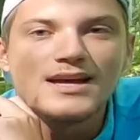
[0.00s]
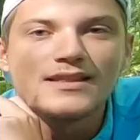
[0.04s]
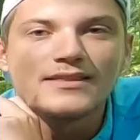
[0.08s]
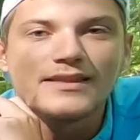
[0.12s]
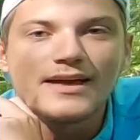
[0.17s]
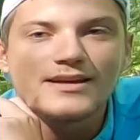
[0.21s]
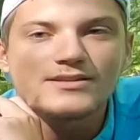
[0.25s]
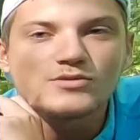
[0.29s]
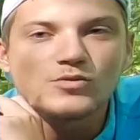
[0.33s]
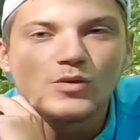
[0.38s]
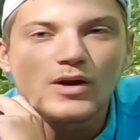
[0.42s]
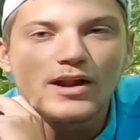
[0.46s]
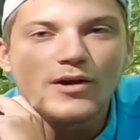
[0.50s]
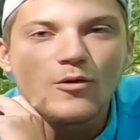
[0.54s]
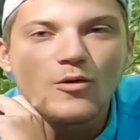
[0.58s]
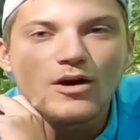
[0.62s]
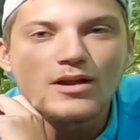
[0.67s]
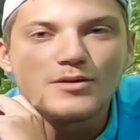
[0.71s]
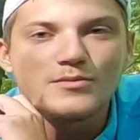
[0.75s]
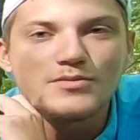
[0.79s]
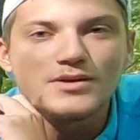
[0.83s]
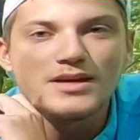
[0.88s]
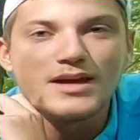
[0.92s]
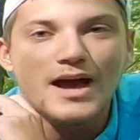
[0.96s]
That's what I
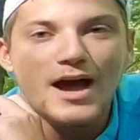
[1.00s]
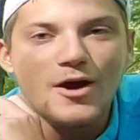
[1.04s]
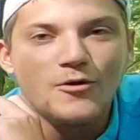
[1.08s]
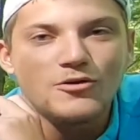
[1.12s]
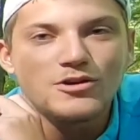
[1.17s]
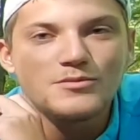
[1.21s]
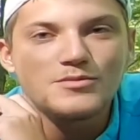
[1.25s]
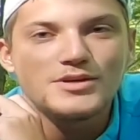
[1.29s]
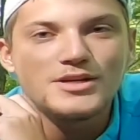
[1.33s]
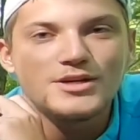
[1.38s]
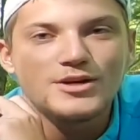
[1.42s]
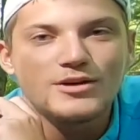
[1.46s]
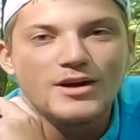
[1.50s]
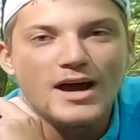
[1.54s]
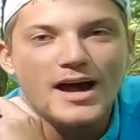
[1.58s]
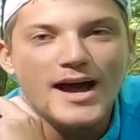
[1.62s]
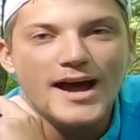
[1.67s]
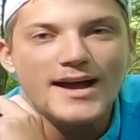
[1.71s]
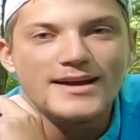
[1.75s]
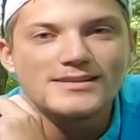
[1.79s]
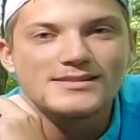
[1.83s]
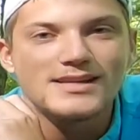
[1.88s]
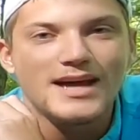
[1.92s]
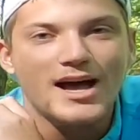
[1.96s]
want to be. I want to be your
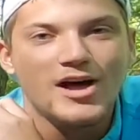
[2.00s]
eyes.